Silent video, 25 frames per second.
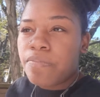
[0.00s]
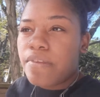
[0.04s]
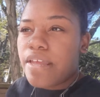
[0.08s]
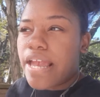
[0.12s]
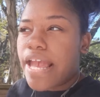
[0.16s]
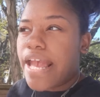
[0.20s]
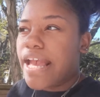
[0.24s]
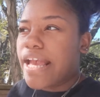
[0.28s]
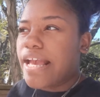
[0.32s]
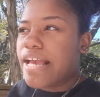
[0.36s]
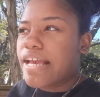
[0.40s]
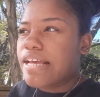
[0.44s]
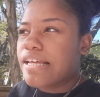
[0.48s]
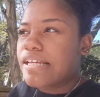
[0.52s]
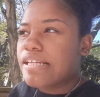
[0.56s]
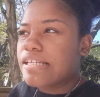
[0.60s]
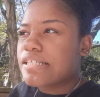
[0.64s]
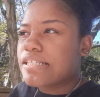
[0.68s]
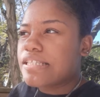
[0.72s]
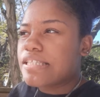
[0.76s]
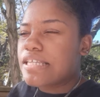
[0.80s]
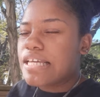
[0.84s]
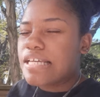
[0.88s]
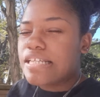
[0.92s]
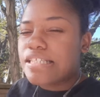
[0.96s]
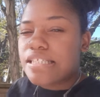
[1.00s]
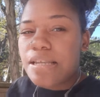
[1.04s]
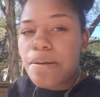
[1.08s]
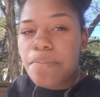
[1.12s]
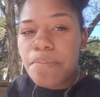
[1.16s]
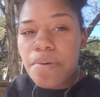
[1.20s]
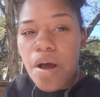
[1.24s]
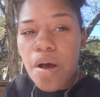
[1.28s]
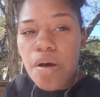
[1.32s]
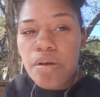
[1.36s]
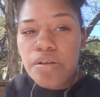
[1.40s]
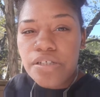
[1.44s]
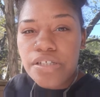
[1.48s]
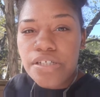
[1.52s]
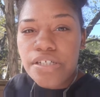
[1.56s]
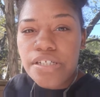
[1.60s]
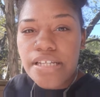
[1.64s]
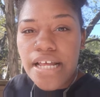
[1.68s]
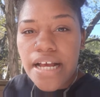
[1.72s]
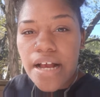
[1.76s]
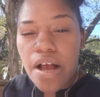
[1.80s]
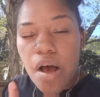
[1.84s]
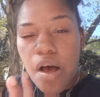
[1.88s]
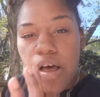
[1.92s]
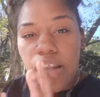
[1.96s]
And in some cultures,
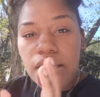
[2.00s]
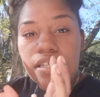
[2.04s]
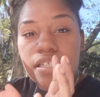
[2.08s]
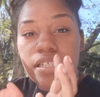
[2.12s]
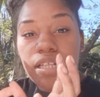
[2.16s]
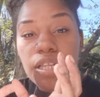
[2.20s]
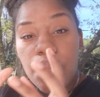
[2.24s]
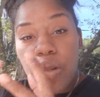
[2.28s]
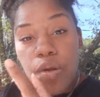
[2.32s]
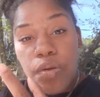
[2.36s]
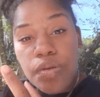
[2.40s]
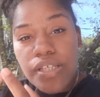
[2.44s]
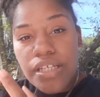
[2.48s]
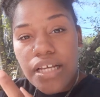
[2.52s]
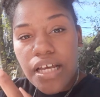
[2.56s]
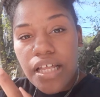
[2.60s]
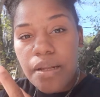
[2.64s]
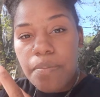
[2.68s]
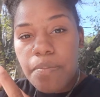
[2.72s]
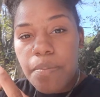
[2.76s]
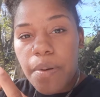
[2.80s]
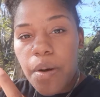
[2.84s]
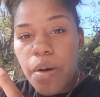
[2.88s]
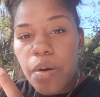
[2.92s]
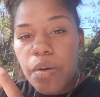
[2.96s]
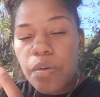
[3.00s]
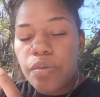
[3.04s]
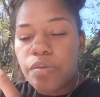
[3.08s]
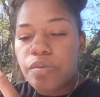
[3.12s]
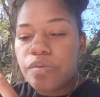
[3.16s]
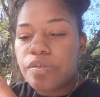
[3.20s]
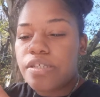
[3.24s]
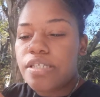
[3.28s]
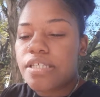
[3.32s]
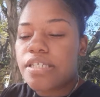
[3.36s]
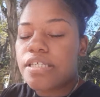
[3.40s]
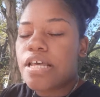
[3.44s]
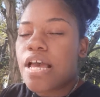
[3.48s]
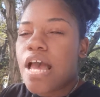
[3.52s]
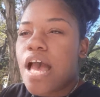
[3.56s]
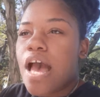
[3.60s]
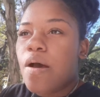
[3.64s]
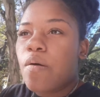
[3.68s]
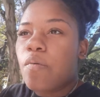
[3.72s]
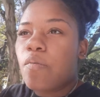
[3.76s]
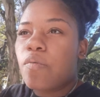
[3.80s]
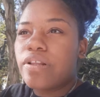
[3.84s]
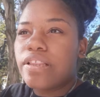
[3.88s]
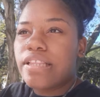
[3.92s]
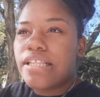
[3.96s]
they call this closing of the bones.
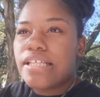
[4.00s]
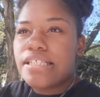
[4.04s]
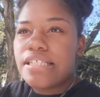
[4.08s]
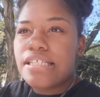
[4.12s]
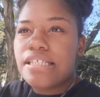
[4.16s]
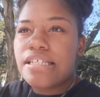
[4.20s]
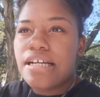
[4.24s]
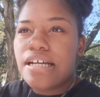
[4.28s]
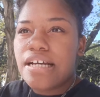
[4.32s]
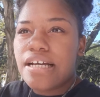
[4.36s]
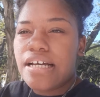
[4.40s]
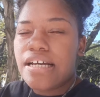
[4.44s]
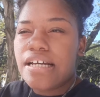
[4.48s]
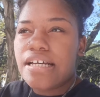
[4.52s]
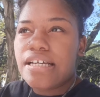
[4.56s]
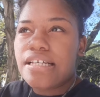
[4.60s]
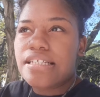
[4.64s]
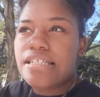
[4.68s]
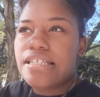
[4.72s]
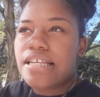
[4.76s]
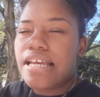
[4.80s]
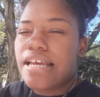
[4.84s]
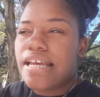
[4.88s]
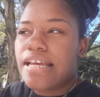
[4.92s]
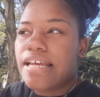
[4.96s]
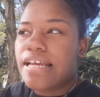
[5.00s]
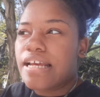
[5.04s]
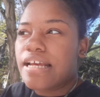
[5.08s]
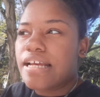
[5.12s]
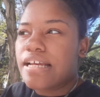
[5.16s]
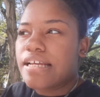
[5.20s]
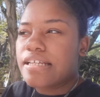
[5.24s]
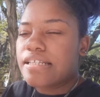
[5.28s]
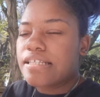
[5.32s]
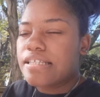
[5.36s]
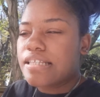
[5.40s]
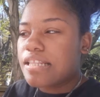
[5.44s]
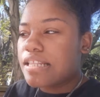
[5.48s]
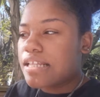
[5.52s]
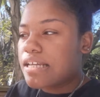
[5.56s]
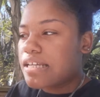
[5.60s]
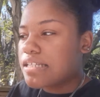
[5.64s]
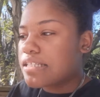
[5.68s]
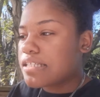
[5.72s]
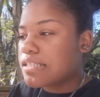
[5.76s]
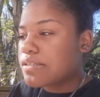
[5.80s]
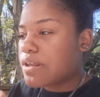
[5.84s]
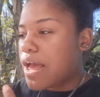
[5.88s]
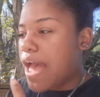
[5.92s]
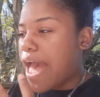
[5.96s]
What this does is
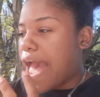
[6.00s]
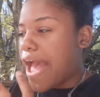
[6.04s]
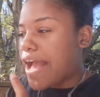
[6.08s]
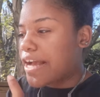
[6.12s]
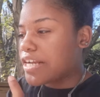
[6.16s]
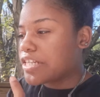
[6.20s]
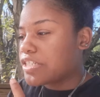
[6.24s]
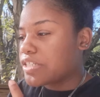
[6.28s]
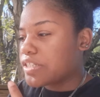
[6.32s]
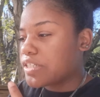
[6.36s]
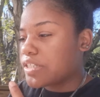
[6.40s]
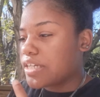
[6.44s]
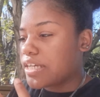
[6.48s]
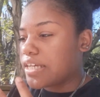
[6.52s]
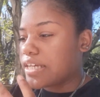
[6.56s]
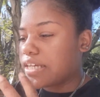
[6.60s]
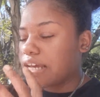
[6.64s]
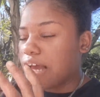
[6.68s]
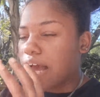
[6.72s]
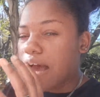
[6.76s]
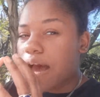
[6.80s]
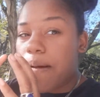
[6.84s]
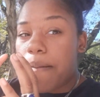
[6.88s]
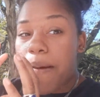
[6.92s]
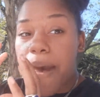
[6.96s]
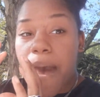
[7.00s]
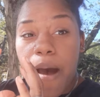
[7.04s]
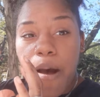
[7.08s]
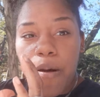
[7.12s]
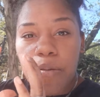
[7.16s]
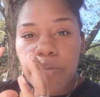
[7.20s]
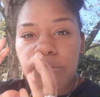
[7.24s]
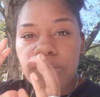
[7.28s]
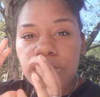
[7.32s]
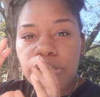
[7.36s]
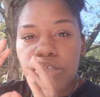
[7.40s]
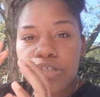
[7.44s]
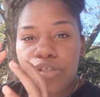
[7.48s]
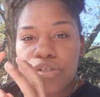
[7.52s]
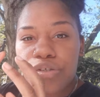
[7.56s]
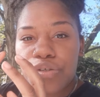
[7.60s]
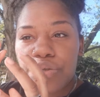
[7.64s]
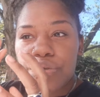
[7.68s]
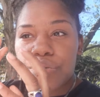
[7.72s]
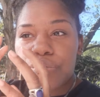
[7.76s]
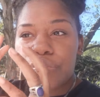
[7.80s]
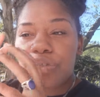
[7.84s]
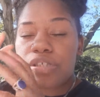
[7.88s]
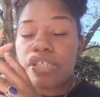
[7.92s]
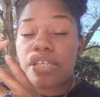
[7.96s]
this actually helps
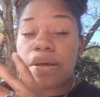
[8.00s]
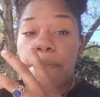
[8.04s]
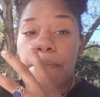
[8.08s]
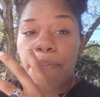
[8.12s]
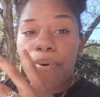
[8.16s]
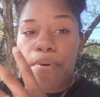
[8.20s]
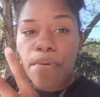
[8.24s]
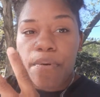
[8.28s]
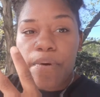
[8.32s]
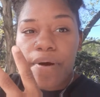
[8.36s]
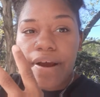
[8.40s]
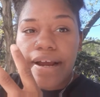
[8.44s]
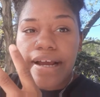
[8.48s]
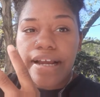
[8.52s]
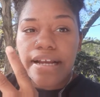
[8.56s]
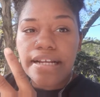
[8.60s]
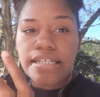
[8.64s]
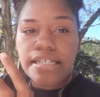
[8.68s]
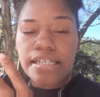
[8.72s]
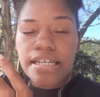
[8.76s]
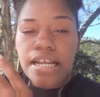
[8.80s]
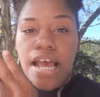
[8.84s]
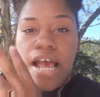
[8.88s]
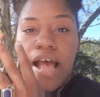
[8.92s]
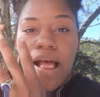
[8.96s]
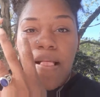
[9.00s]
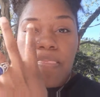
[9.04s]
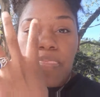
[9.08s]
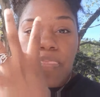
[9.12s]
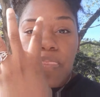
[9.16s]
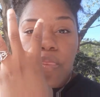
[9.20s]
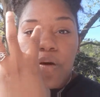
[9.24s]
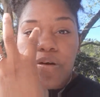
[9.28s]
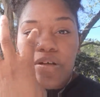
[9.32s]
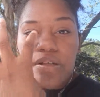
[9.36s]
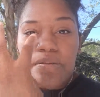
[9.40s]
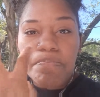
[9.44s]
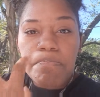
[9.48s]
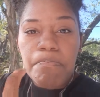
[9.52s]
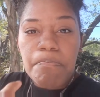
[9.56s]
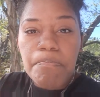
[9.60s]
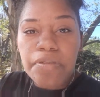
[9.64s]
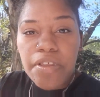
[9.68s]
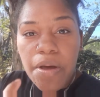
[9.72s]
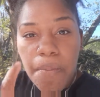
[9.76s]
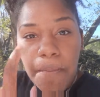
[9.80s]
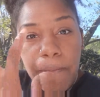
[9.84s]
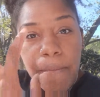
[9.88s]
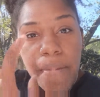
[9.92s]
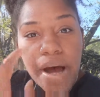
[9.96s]
to support
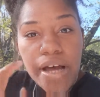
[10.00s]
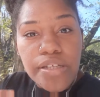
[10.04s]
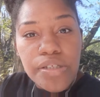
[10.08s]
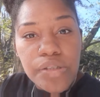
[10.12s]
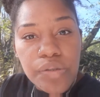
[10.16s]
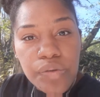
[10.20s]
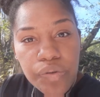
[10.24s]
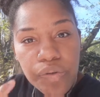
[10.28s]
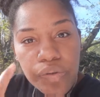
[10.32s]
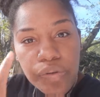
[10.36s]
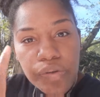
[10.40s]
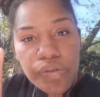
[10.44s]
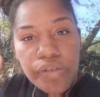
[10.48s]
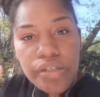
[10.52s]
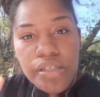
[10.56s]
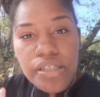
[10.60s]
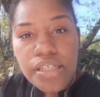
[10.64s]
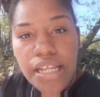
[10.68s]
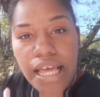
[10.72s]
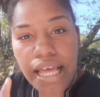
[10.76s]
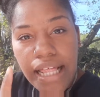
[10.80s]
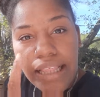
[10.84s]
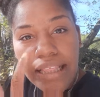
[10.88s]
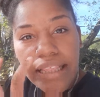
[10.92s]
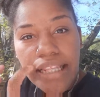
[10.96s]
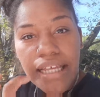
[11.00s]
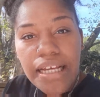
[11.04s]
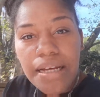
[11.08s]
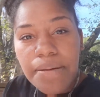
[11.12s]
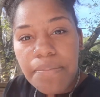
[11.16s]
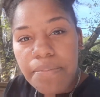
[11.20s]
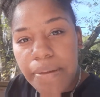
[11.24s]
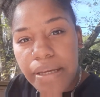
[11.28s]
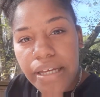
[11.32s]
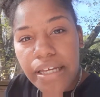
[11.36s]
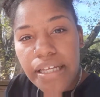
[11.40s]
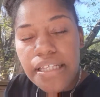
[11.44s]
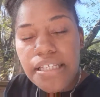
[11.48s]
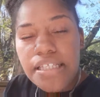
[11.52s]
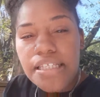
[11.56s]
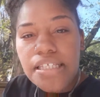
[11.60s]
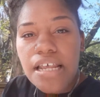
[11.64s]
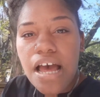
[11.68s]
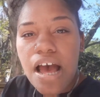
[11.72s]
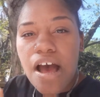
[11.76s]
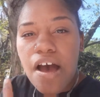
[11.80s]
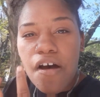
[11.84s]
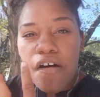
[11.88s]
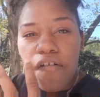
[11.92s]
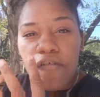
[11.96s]
the muscles and ligaments
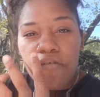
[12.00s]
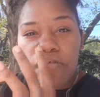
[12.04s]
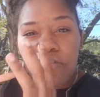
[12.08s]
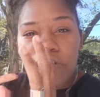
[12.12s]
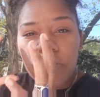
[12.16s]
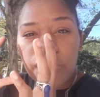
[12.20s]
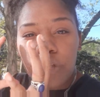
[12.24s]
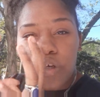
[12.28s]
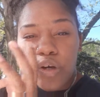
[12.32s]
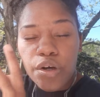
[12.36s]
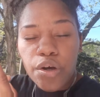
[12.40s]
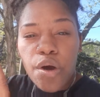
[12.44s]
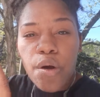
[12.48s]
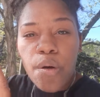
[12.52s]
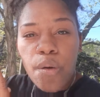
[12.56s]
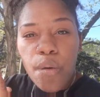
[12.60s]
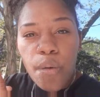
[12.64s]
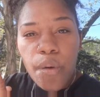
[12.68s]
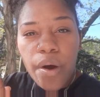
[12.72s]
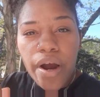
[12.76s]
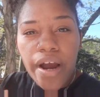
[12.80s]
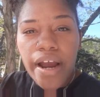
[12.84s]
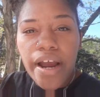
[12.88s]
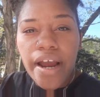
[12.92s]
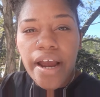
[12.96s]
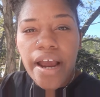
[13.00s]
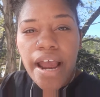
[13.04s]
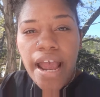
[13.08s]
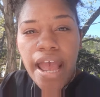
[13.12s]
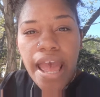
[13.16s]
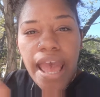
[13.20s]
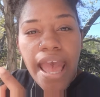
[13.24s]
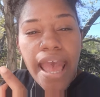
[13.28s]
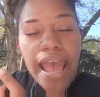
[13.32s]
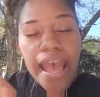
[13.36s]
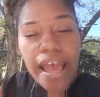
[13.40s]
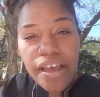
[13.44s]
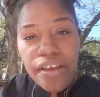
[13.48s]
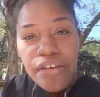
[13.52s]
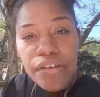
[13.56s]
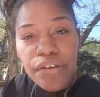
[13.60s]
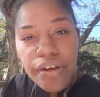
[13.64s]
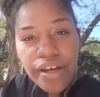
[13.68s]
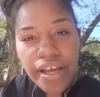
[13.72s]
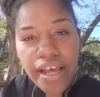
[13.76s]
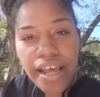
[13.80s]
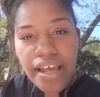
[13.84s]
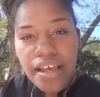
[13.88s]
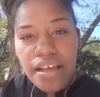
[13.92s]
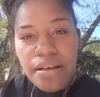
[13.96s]
of your core and your
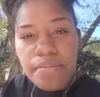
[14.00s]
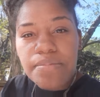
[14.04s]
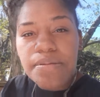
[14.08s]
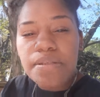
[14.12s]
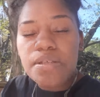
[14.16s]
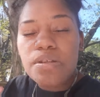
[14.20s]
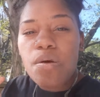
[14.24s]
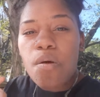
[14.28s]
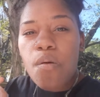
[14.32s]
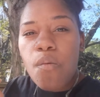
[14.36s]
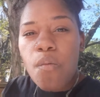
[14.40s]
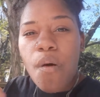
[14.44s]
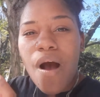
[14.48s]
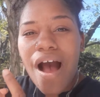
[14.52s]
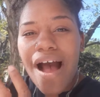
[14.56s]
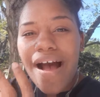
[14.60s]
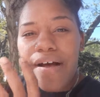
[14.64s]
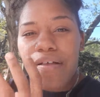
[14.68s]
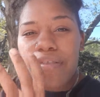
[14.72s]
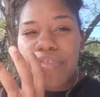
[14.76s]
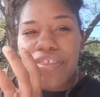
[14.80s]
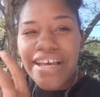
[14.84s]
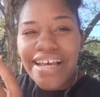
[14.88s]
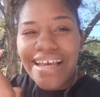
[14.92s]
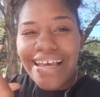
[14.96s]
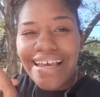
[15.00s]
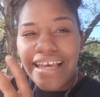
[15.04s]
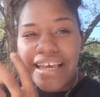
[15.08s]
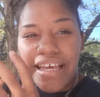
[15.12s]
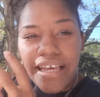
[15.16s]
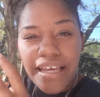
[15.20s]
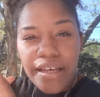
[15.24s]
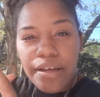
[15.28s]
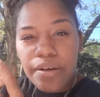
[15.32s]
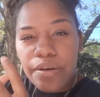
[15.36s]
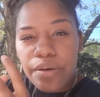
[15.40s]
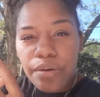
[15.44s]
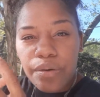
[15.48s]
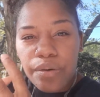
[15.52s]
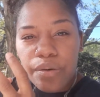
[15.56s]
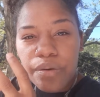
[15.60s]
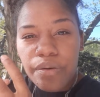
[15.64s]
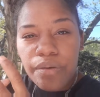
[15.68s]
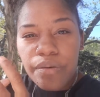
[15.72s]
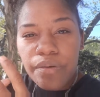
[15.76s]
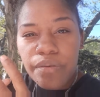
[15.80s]
hips while they heal